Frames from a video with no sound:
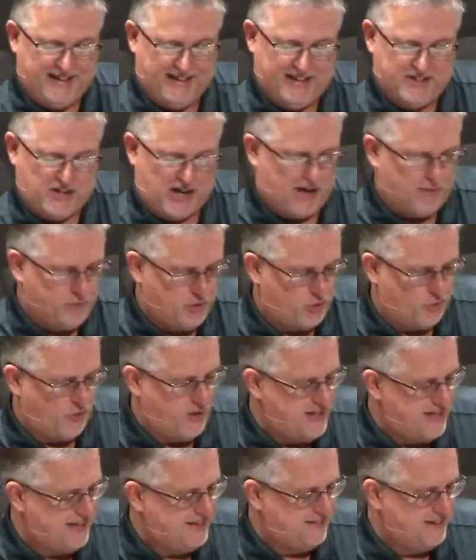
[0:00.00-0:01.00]
And as I was
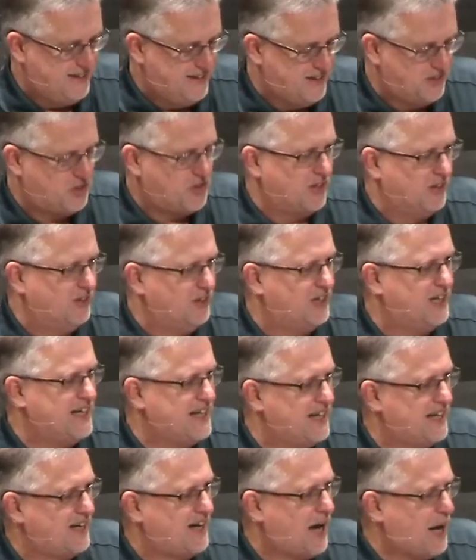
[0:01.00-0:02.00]
reading this and
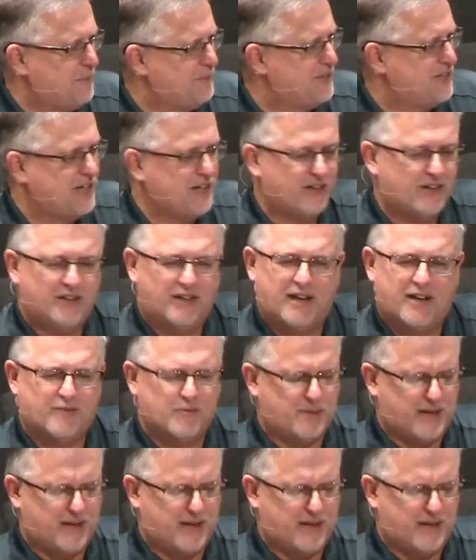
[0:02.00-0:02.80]
looking at commentary,